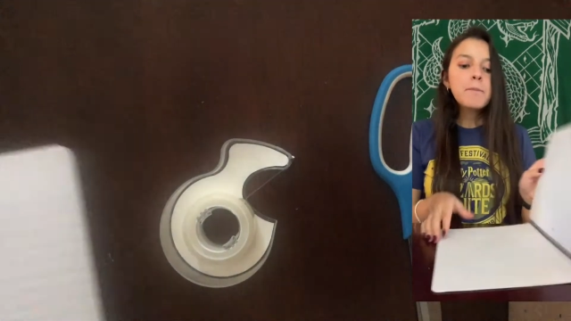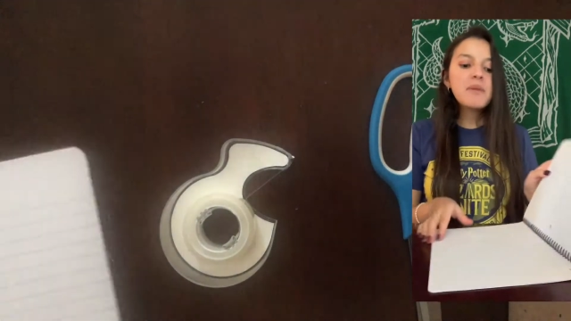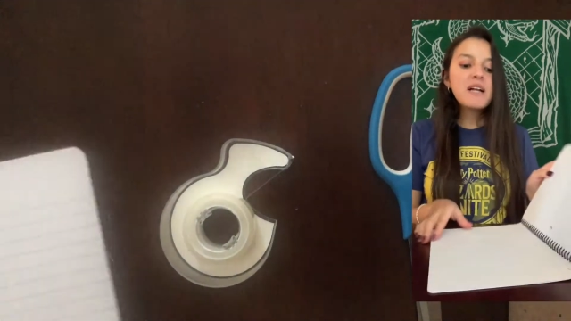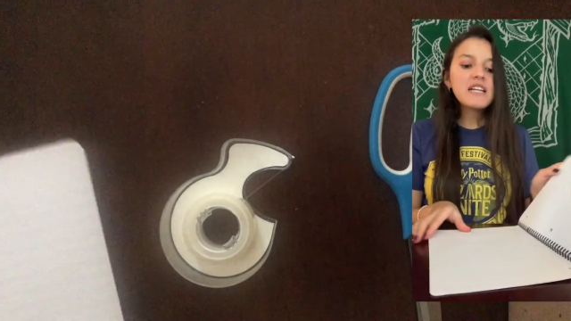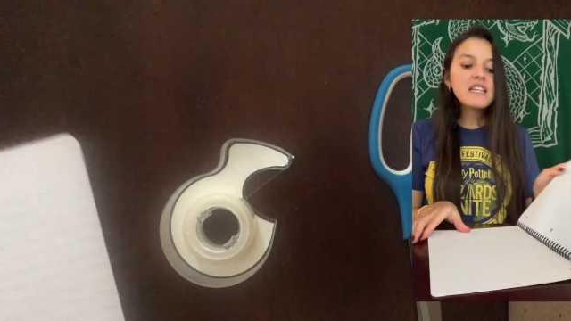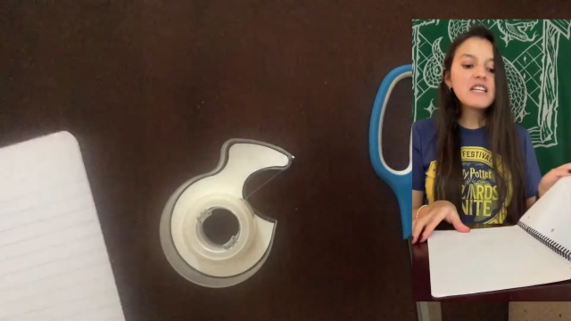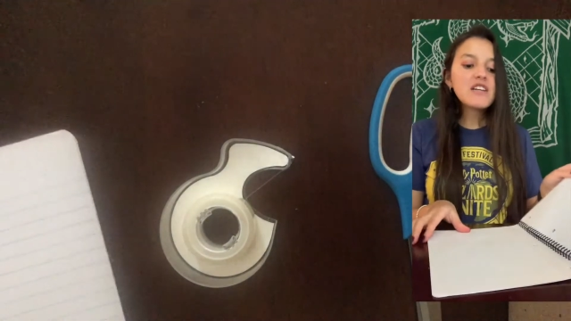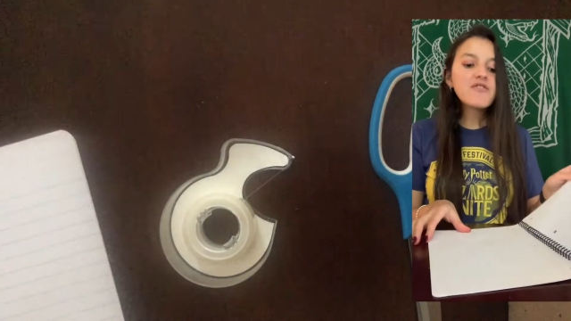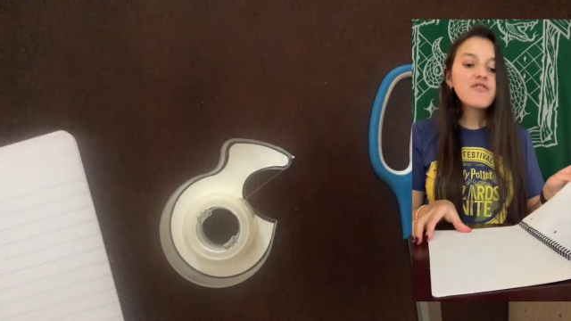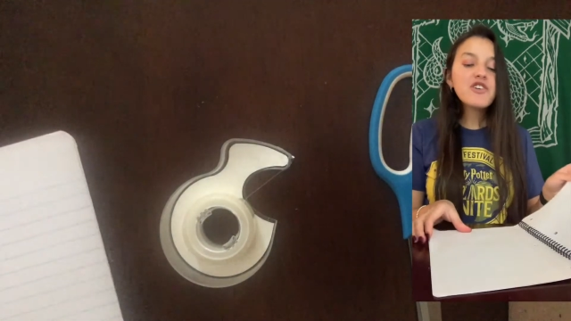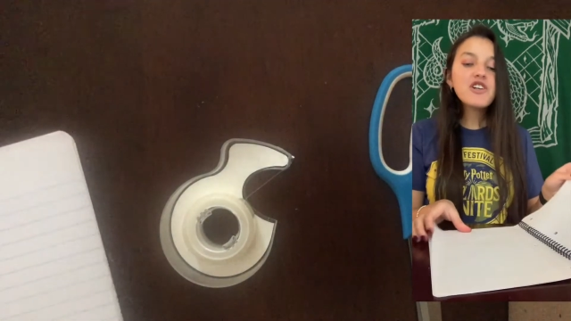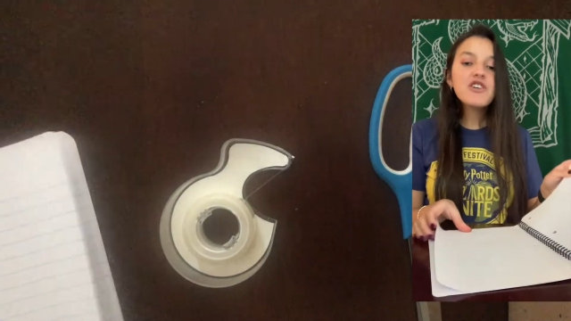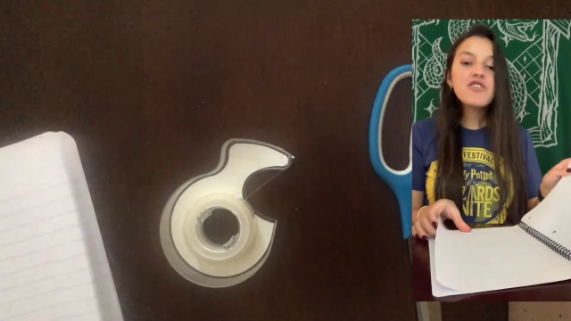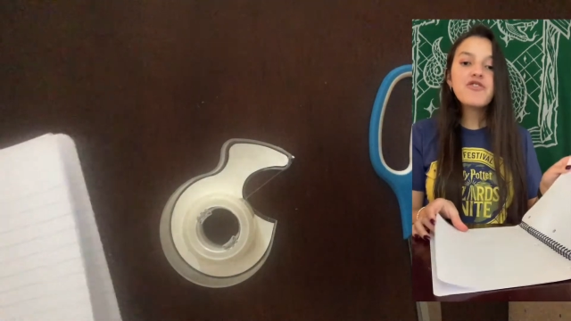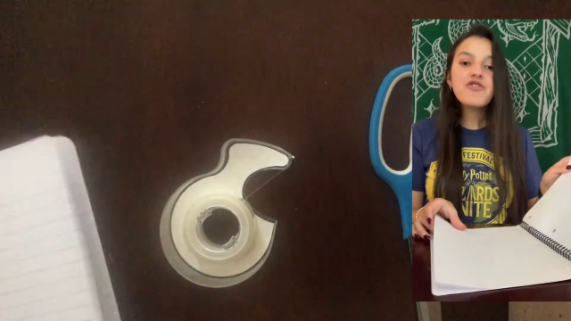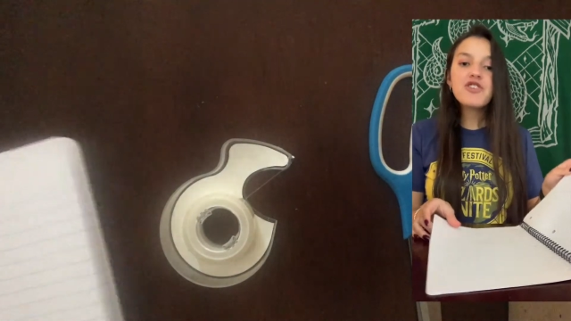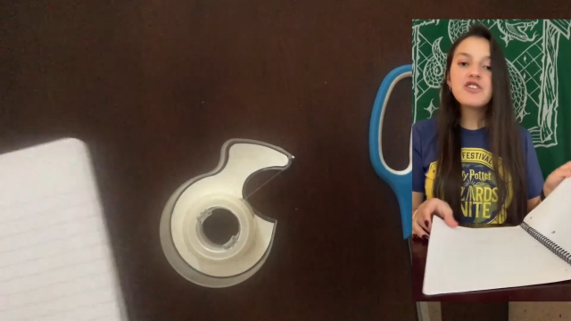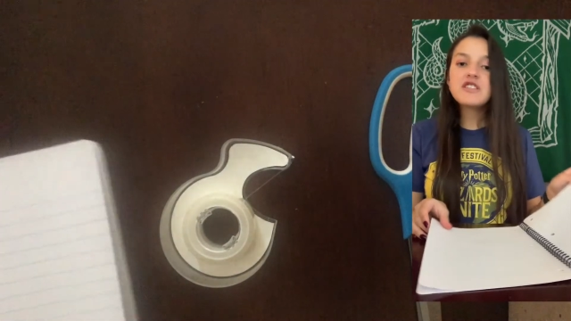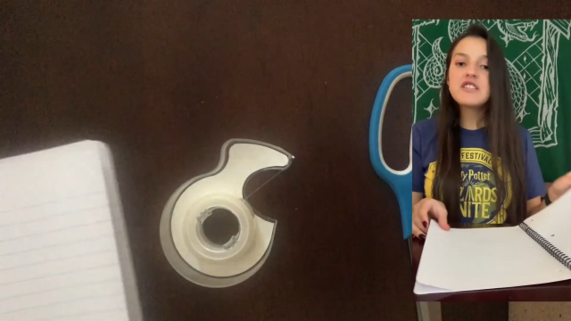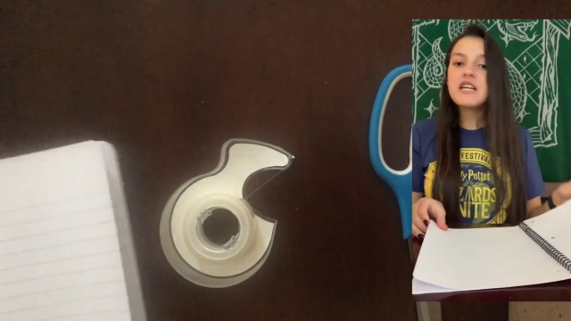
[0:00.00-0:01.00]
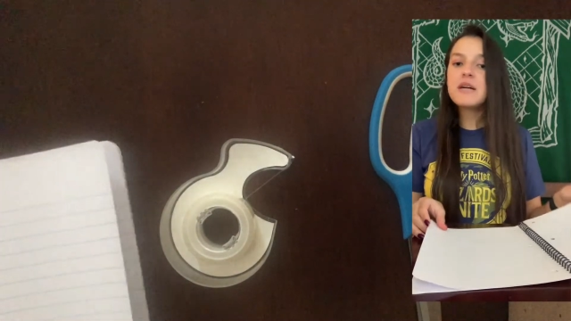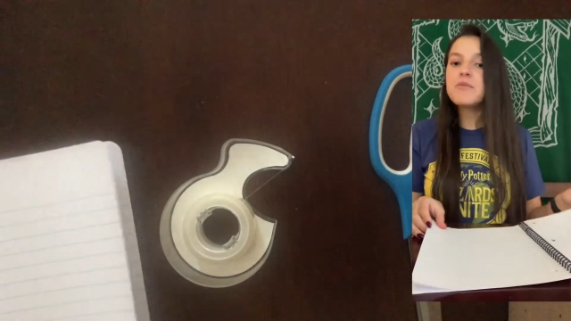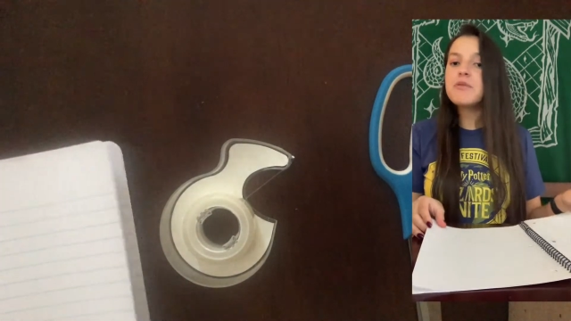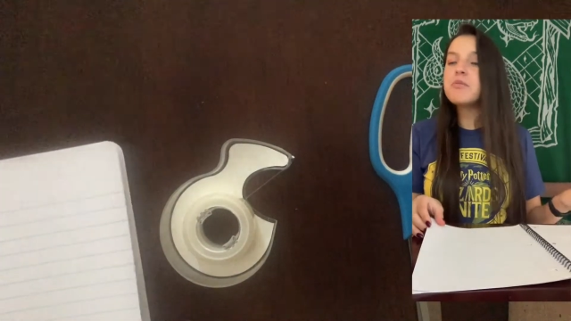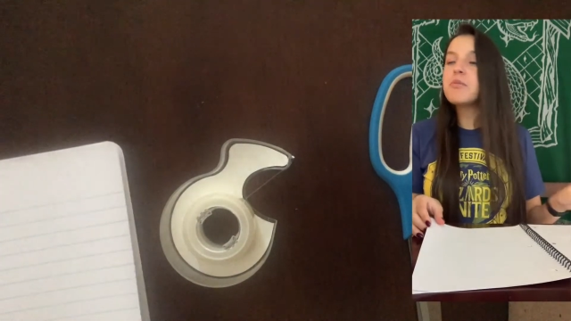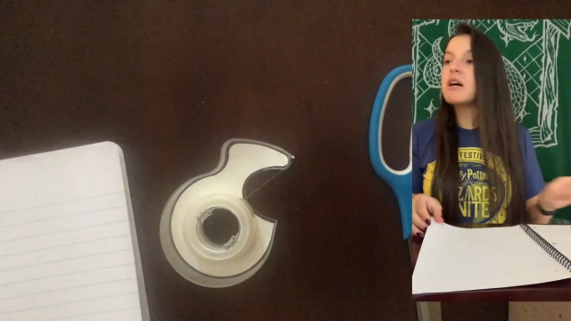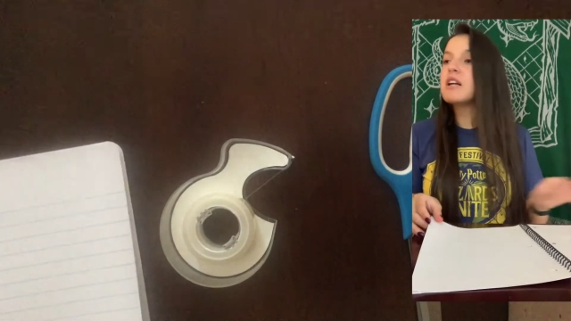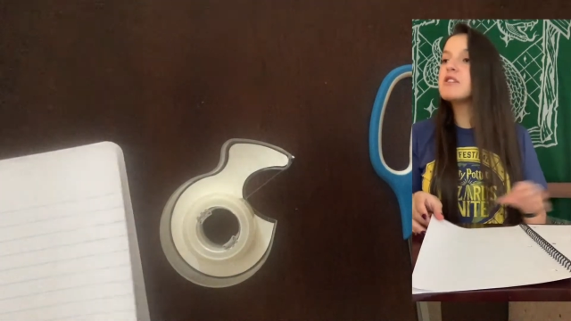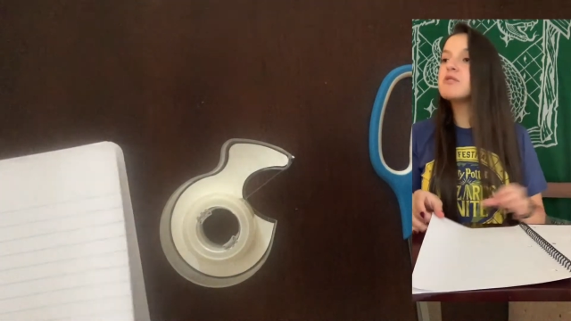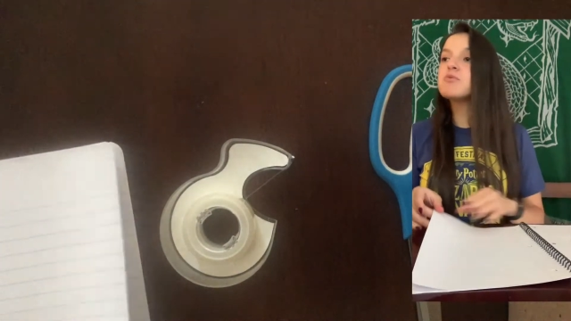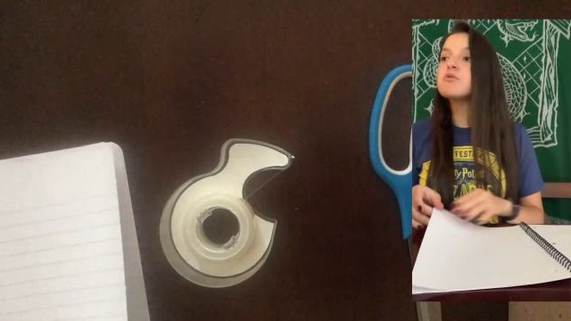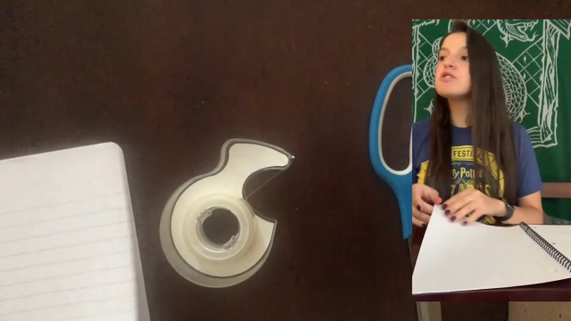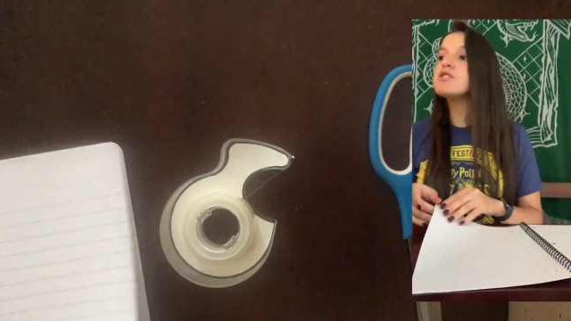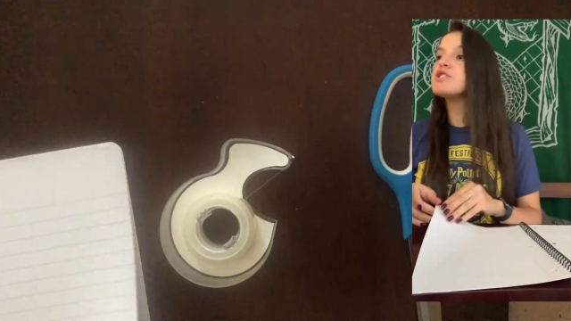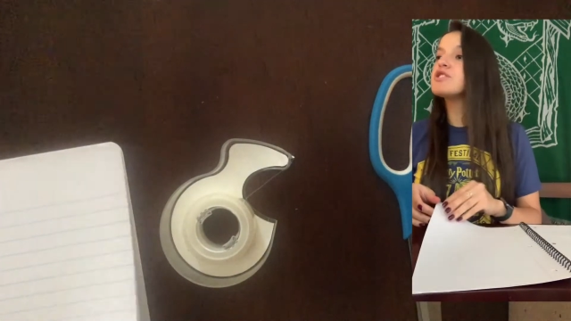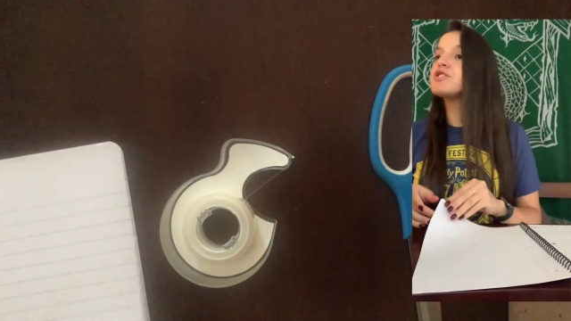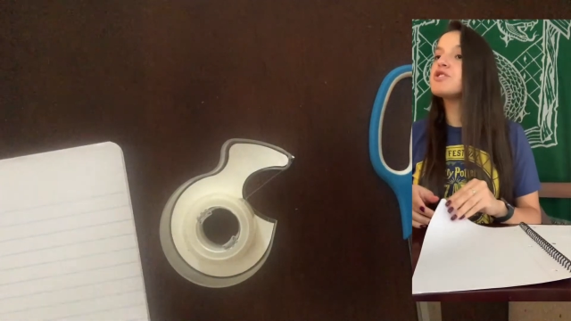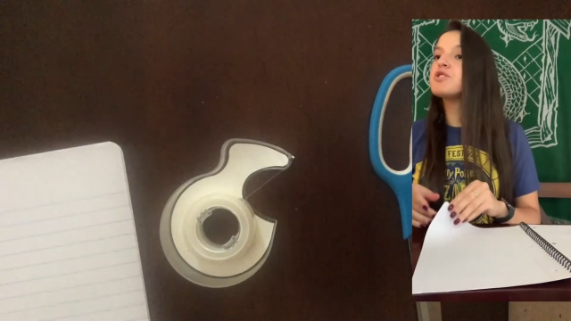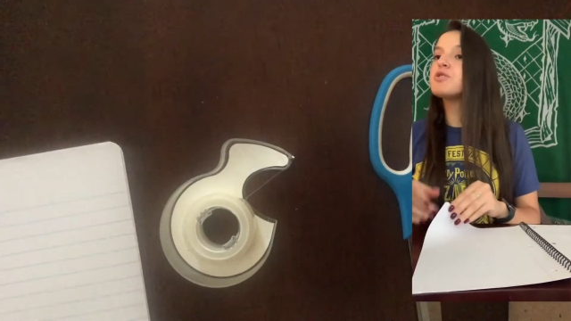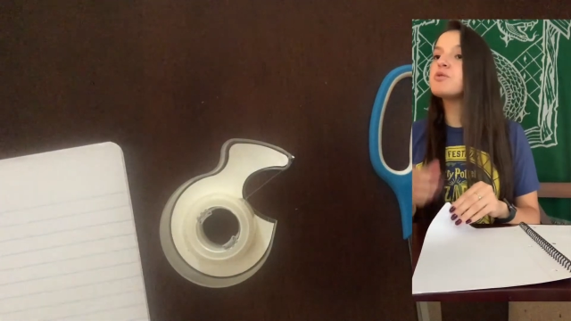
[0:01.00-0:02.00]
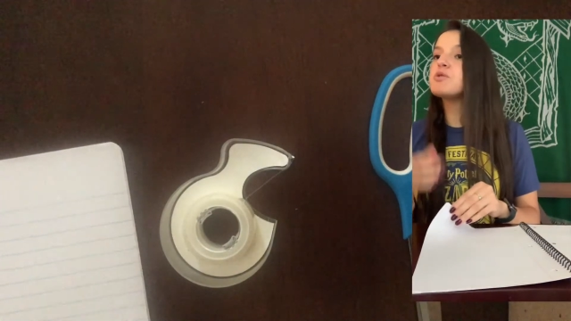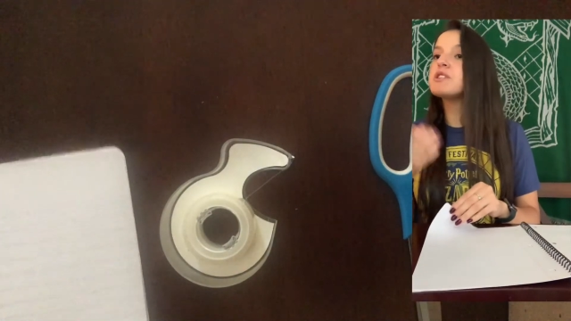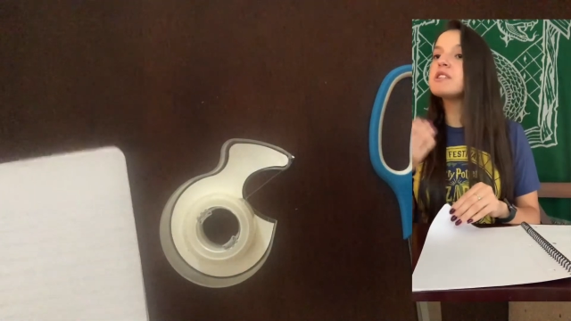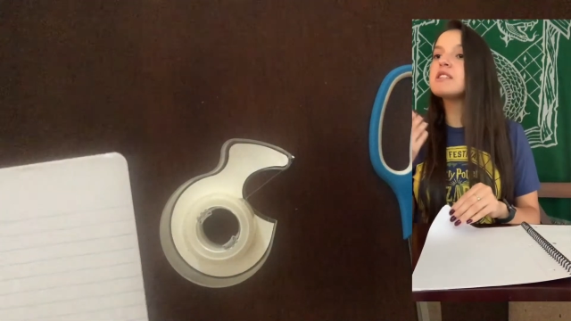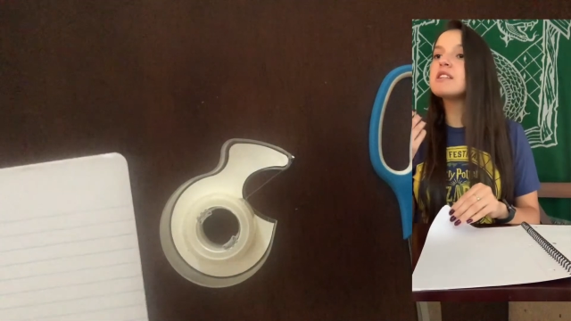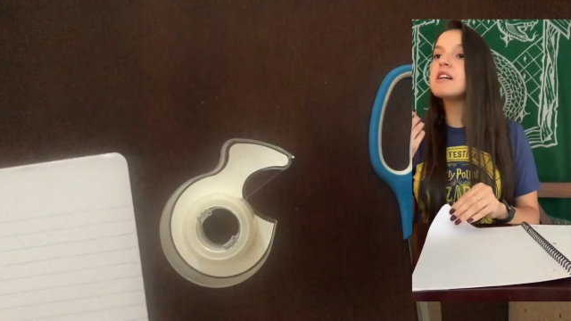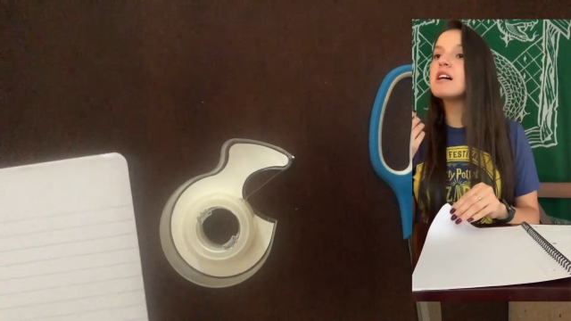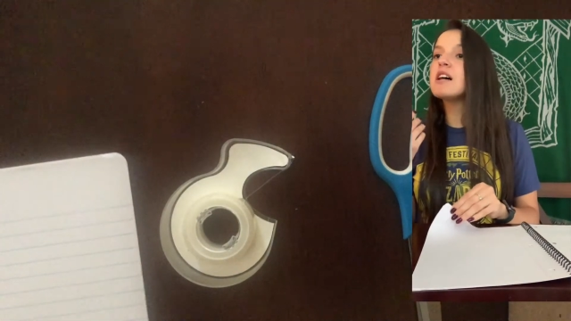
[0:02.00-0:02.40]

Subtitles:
But I think for your first time, you might as well just use